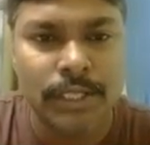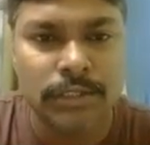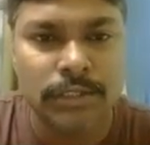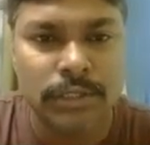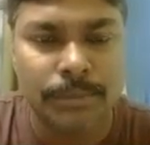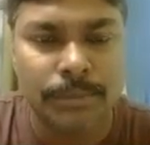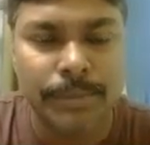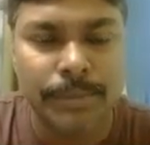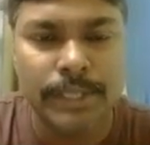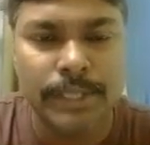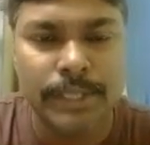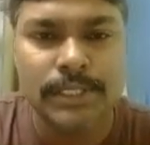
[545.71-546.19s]

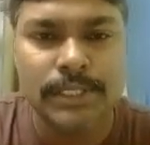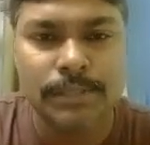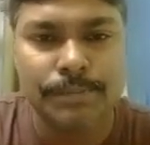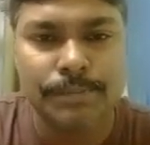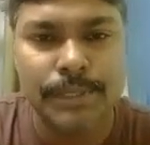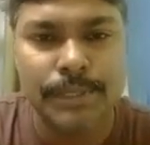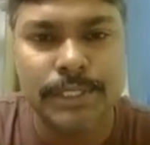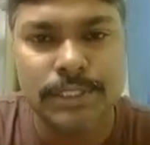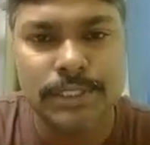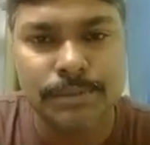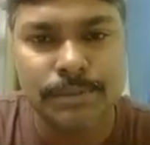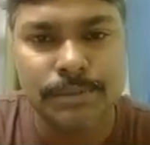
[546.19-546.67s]
The basic
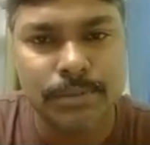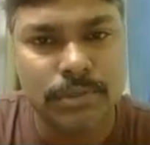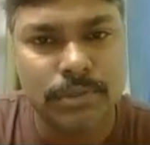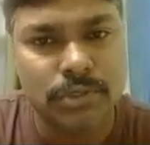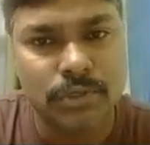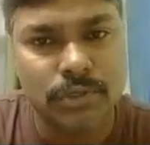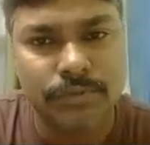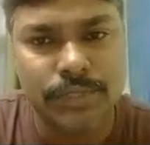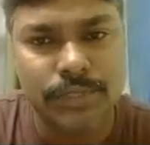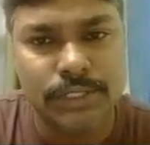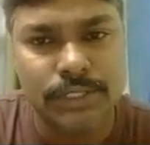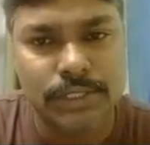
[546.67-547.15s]

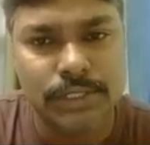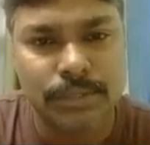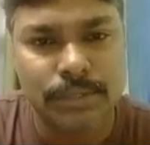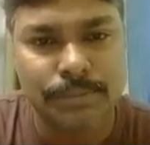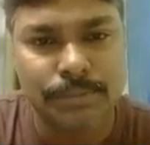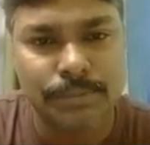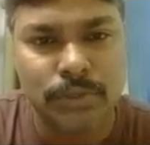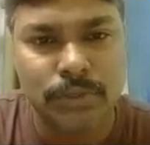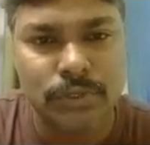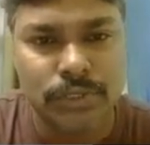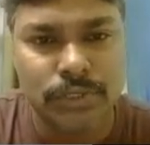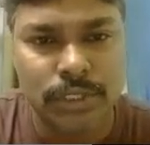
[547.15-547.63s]
principles of this
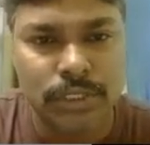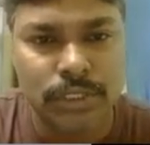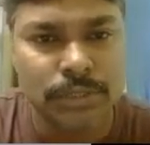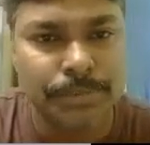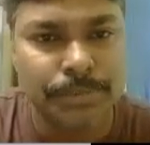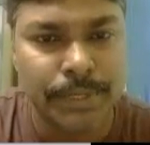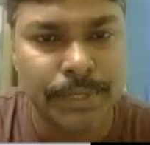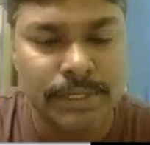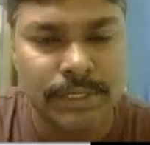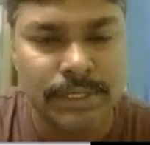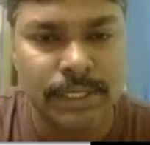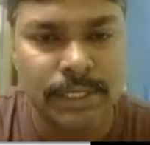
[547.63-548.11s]
approach are
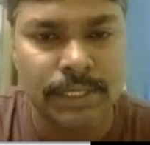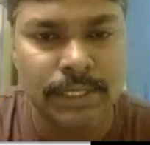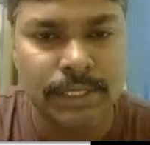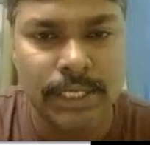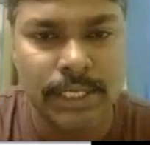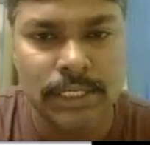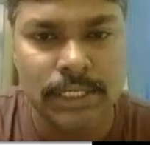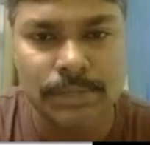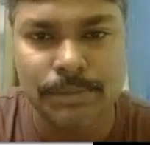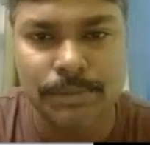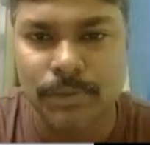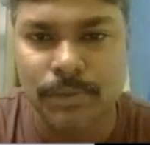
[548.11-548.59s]
speech
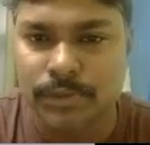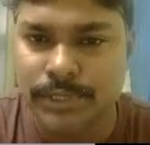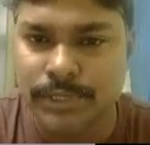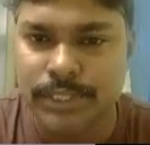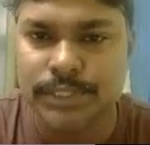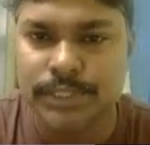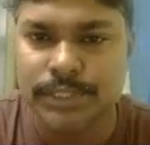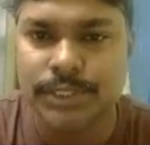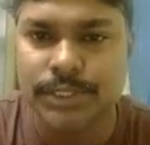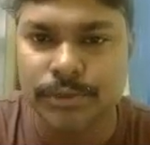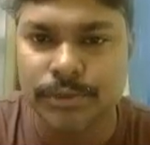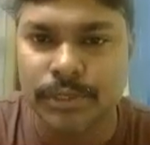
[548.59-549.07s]
signal is
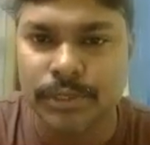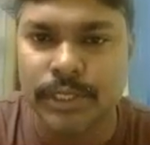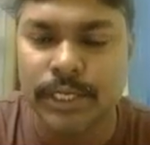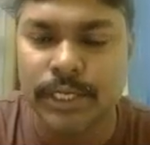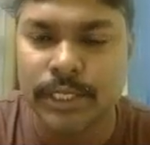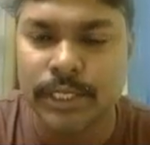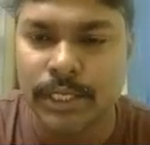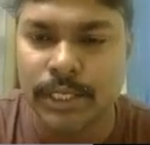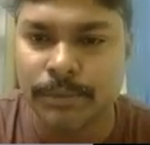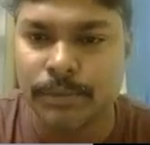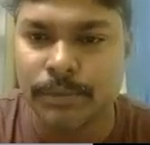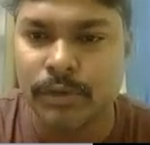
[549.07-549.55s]
processed to
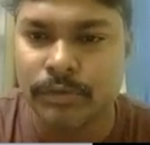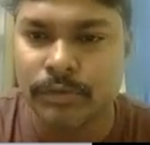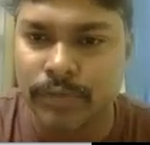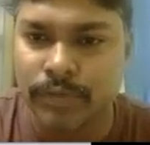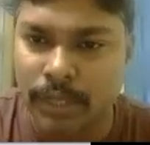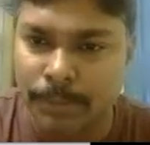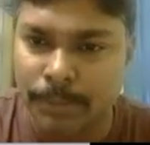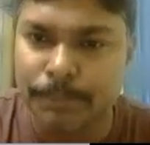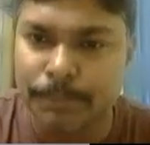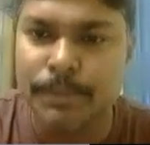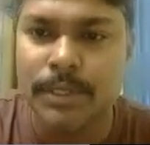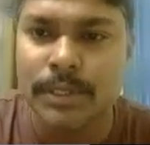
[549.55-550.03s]
create number of
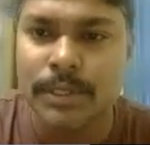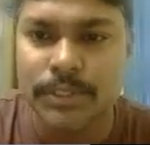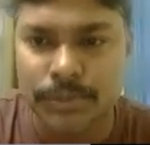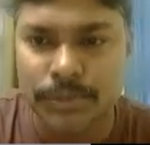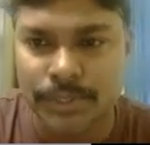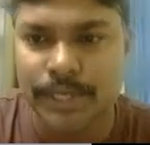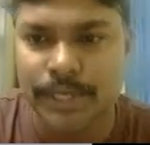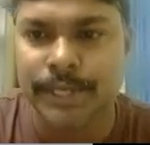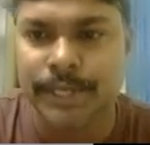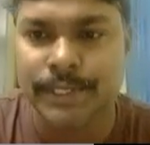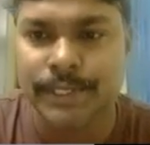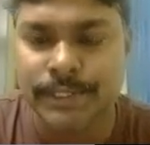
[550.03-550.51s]
impulse
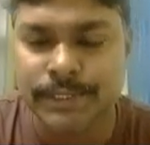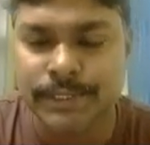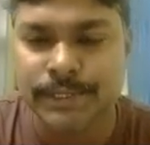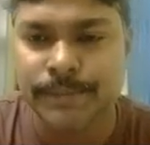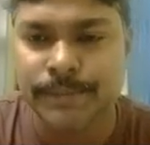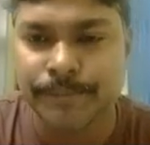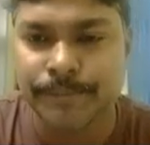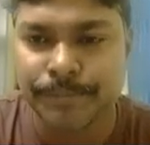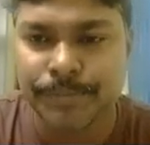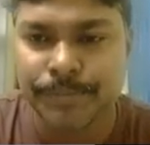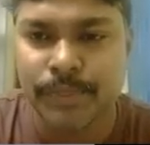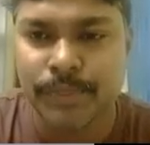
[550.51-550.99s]
trains
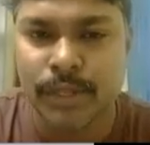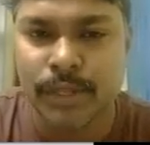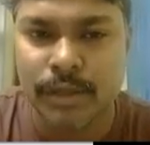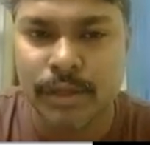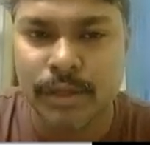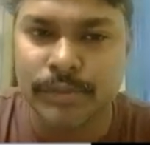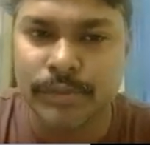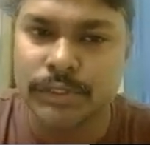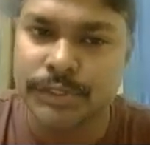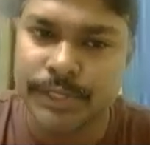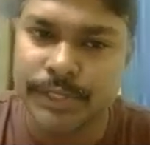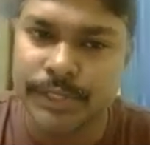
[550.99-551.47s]

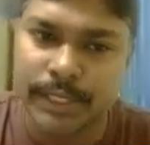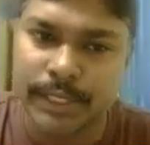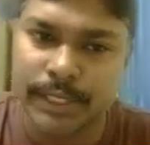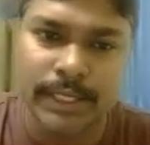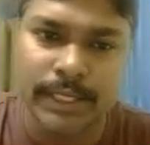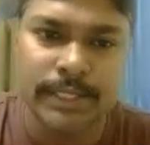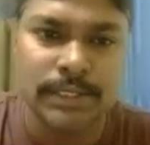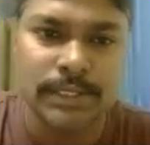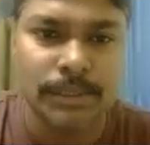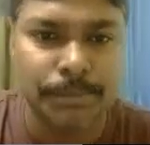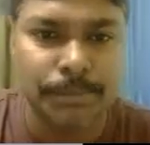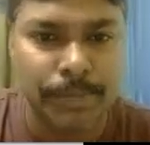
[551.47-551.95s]
which
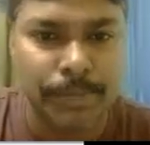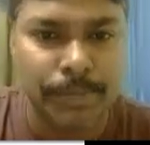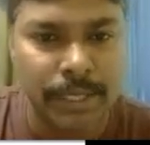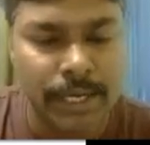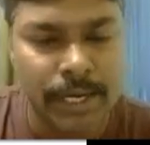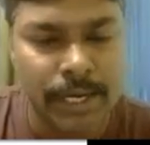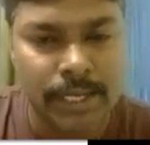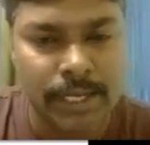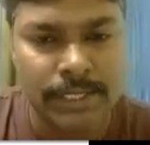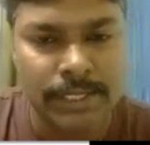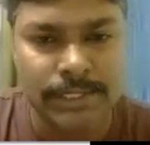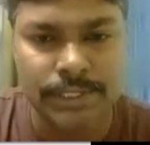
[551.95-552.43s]
retains the
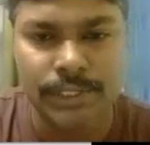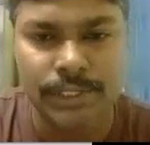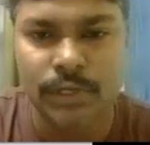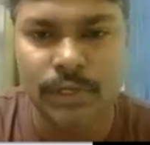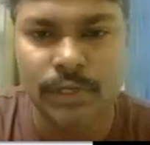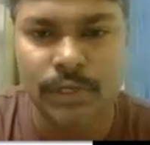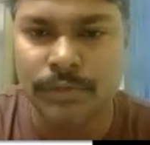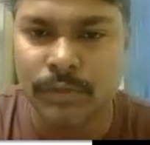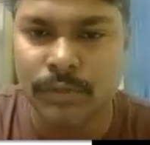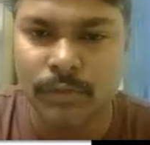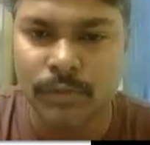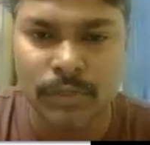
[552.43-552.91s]
periodicity
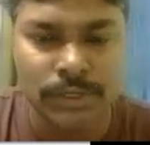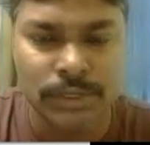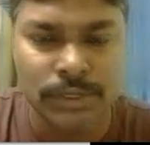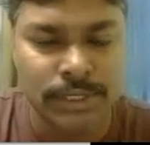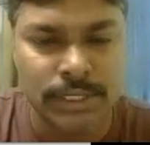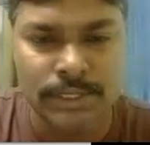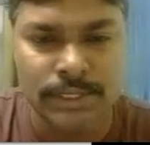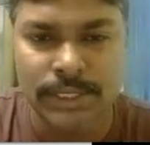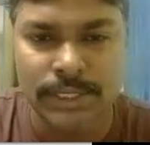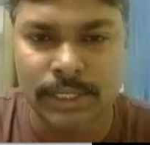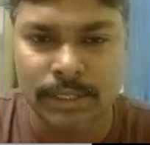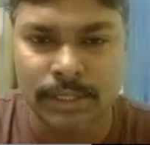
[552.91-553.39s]
of the
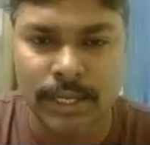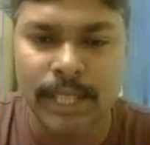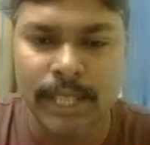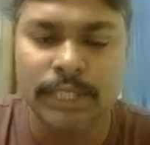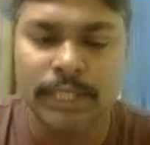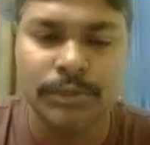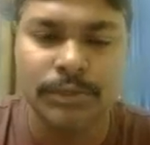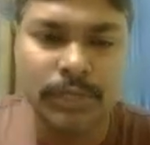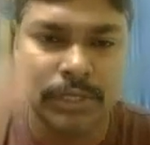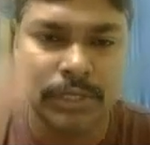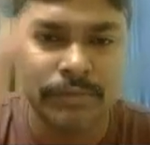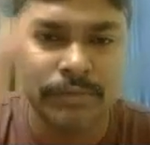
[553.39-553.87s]
original signal.
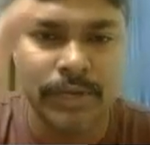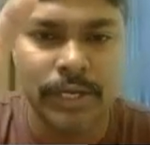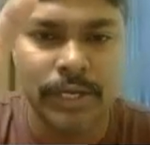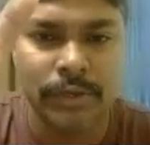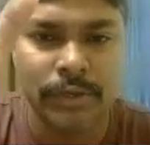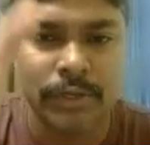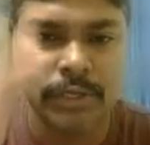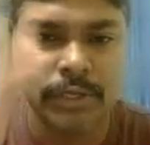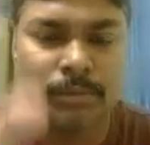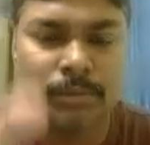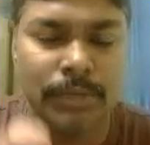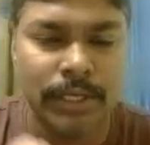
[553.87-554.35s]
Actually we are
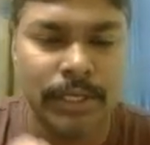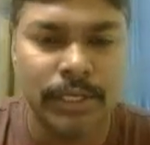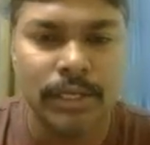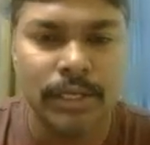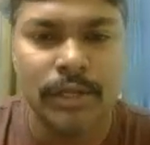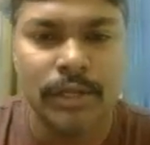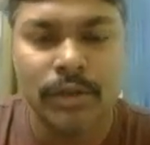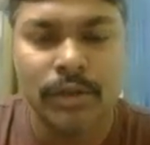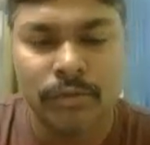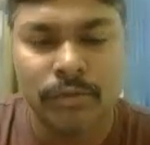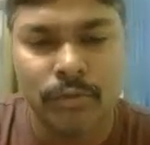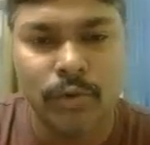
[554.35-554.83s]
going to be
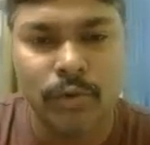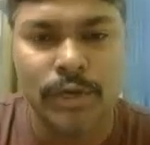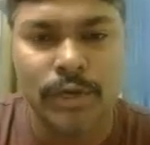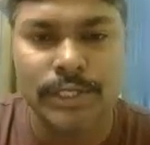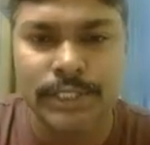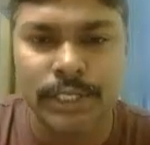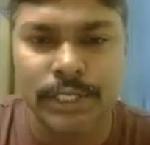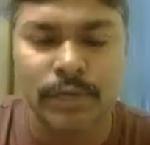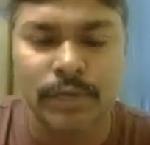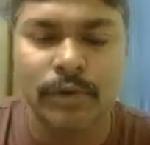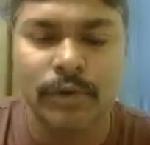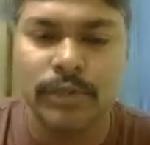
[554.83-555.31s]

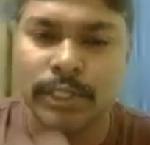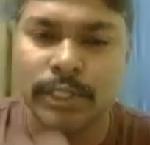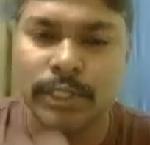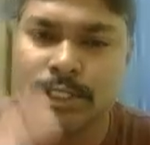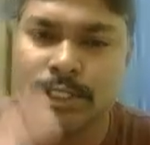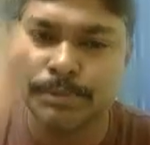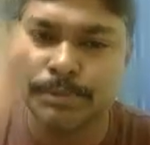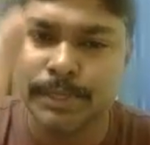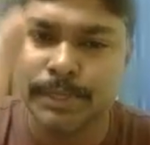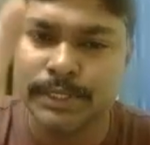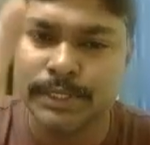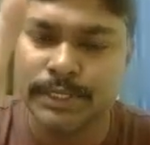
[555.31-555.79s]
focusing on the
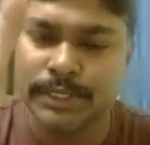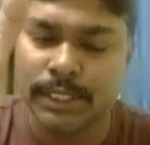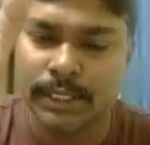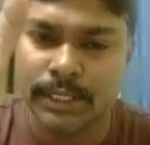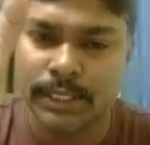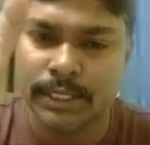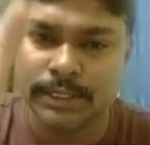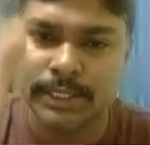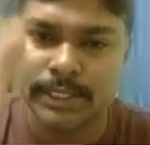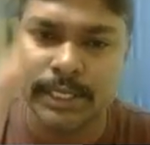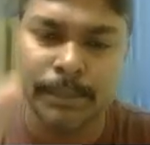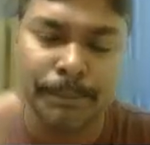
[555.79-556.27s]
speech
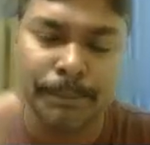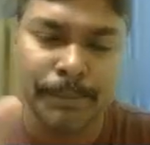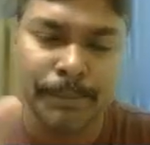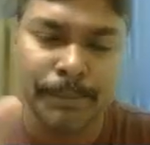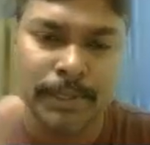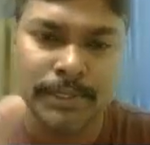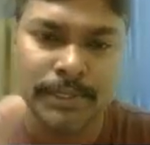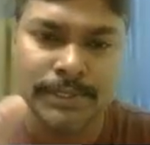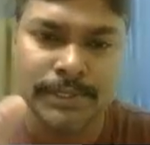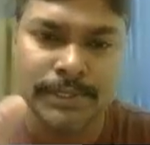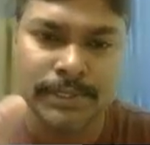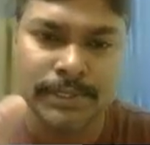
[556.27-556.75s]
signal as an
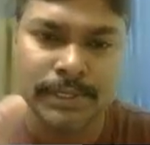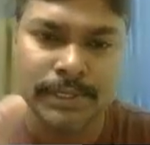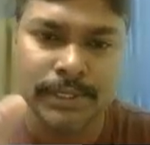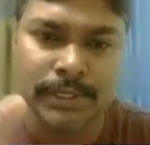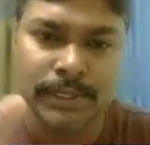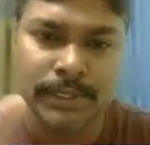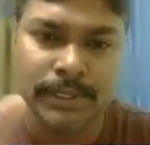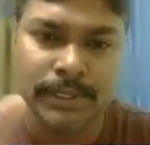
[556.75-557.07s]
impulse.